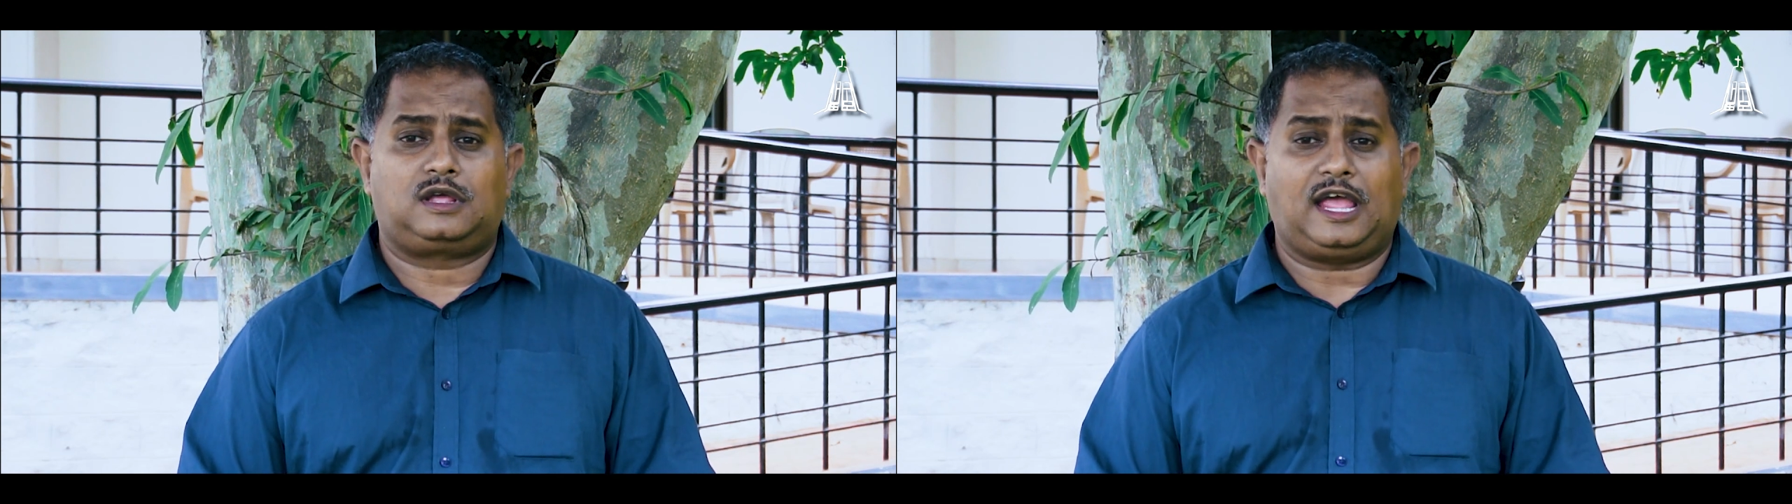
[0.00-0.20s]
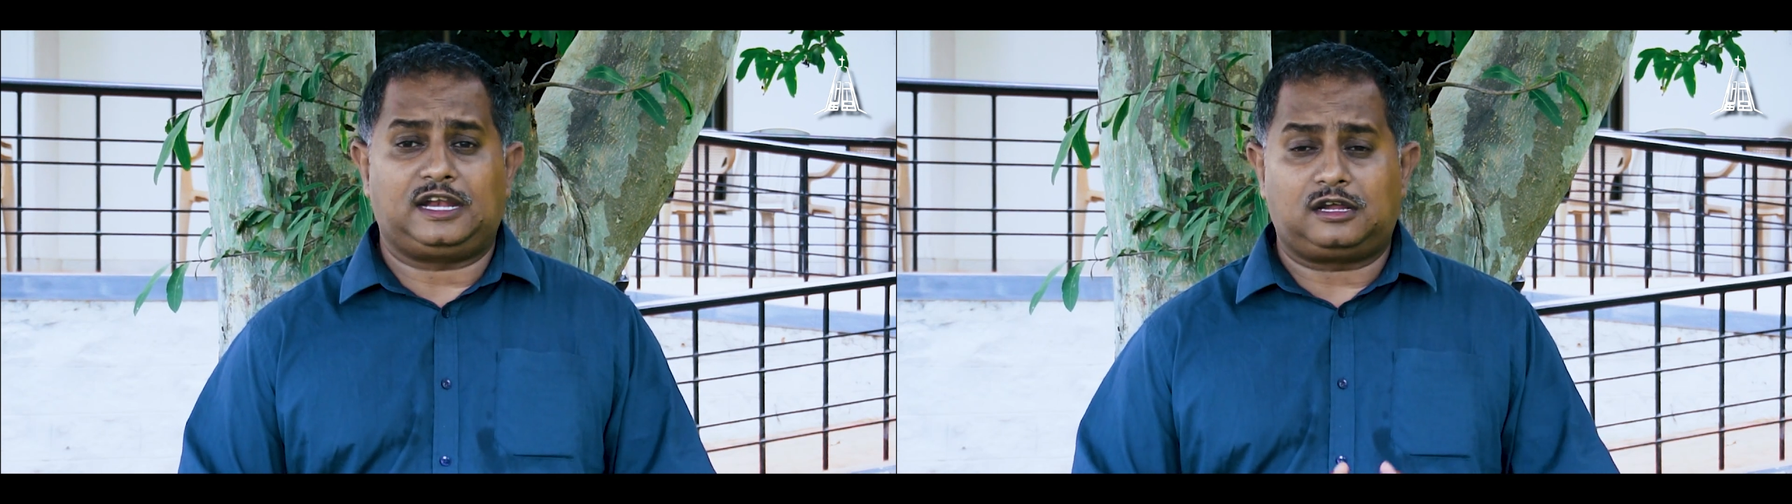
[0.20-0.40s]

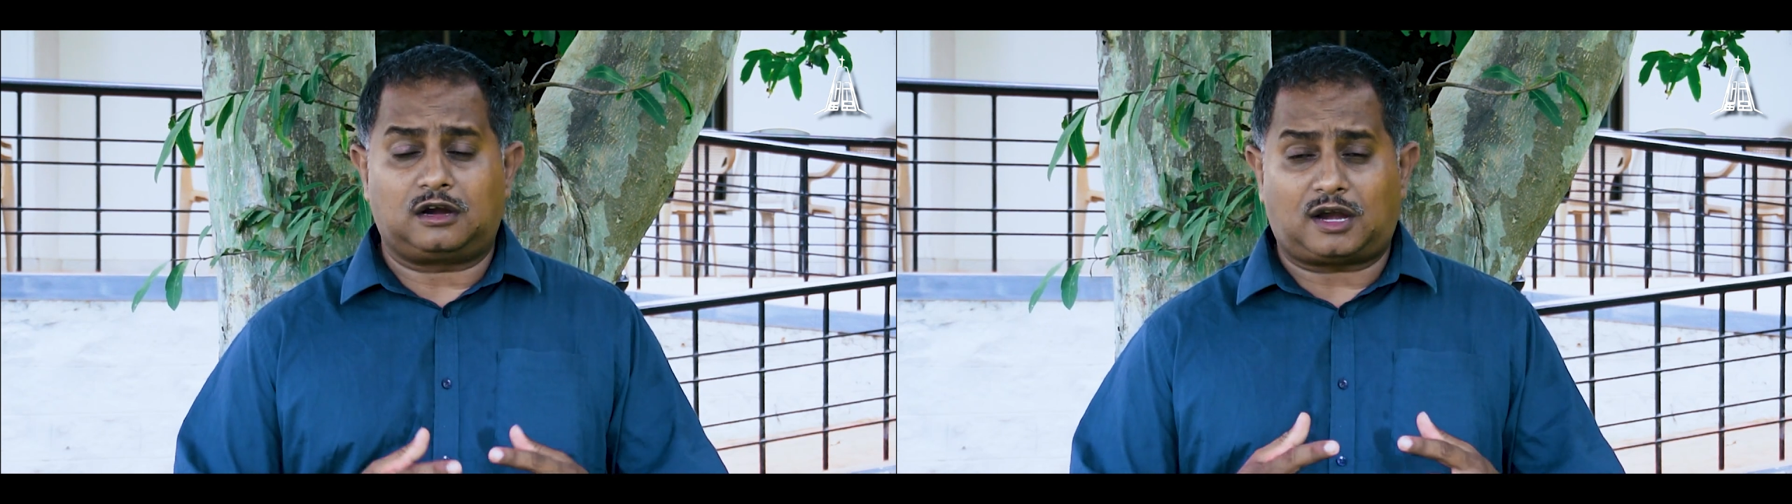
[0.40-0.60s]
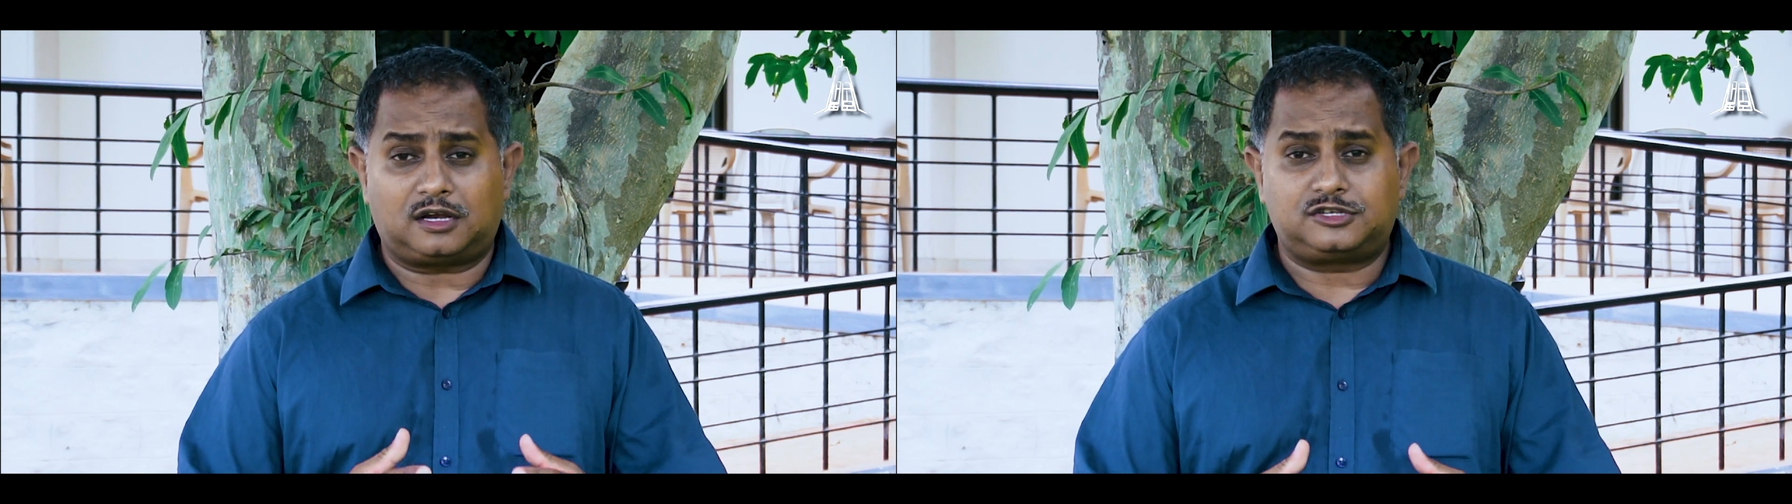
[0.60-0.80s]
and
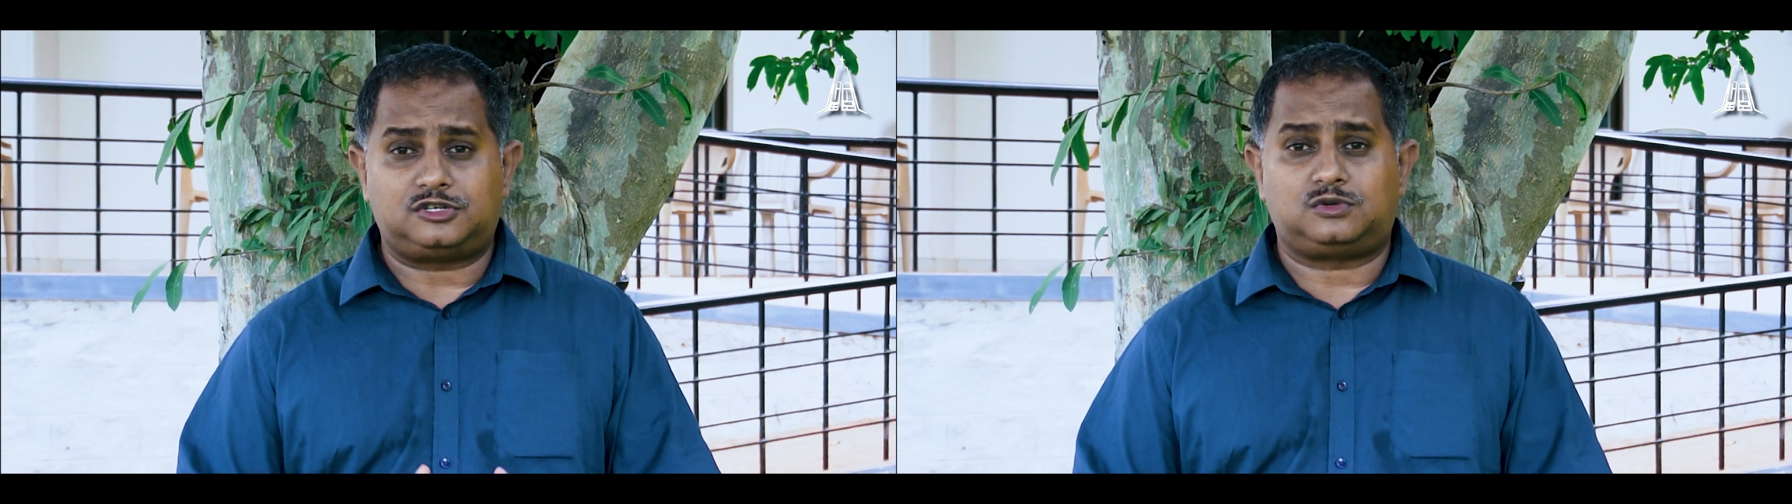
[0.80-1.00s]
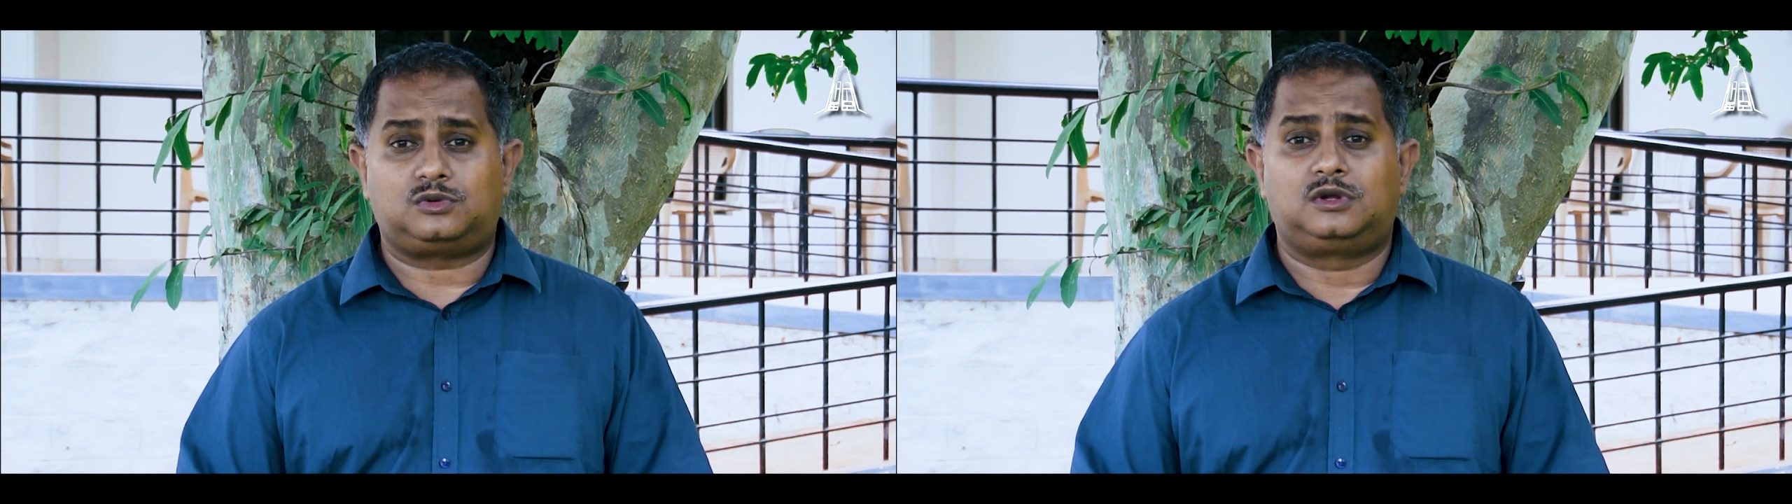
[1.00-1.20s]
grant
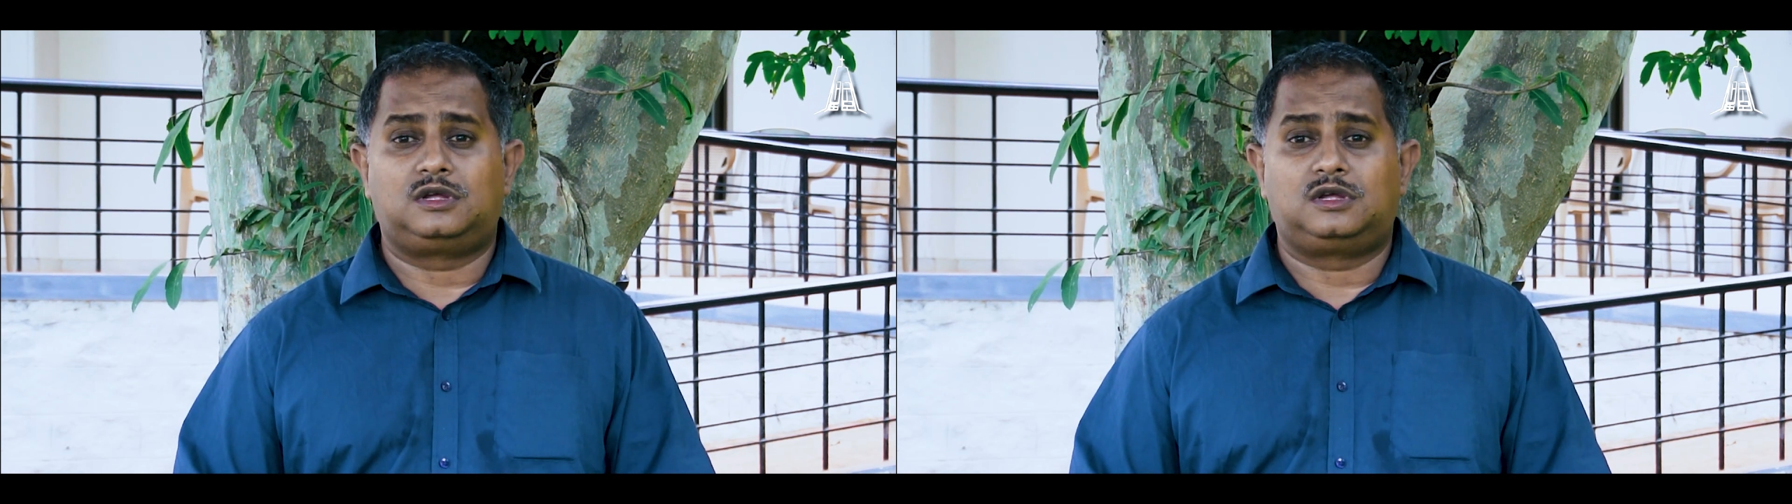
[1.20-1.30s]
you